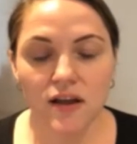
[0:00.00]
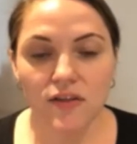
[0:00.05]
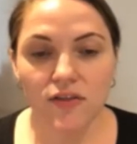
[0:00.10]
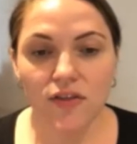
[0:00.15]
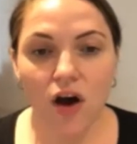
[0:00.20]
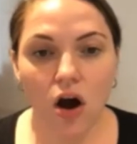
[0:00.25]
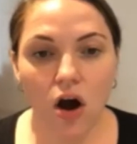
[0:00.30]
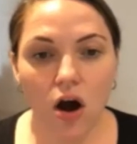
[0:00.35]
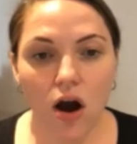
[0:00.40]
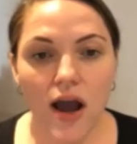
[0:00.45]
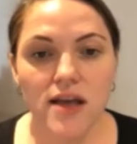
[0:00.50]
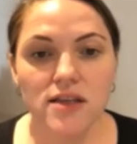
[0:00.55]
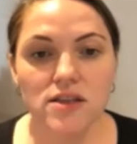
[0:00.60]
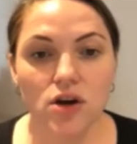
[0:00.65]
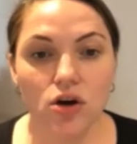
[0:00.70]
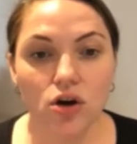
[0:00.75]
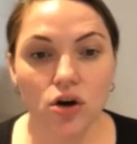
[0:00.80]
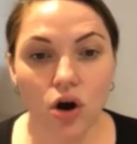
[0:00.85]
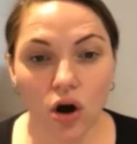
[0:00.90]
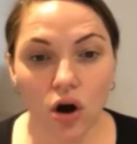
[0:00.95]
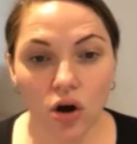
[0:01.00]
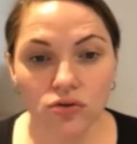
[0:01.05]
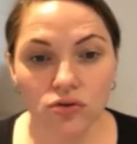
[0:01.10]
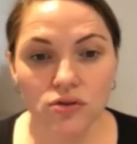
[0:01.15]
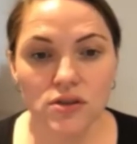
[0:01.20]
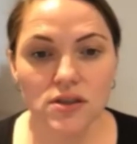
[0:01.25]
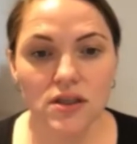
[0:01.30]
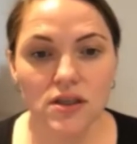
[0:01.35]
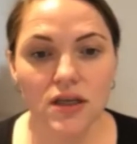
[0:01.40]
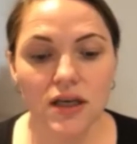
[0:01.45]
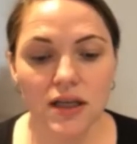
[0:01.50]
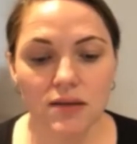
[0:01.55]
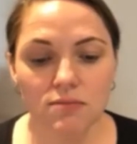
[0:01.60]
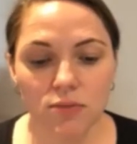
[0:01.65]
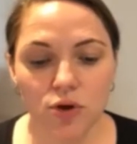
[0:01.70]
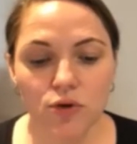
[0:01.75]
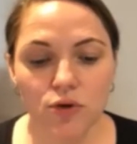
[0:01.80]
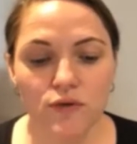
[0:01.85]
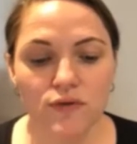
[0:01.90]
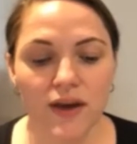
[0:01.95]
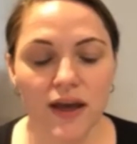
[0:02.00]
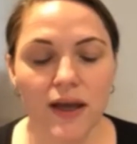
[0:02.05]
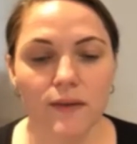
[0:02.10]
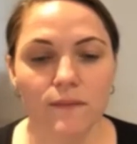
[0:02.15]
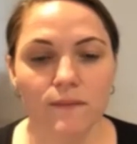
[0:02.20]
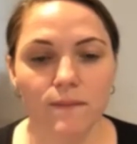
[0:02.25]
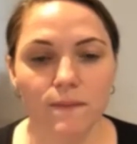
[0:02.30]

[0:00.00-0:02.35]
The eyes are constantly moving.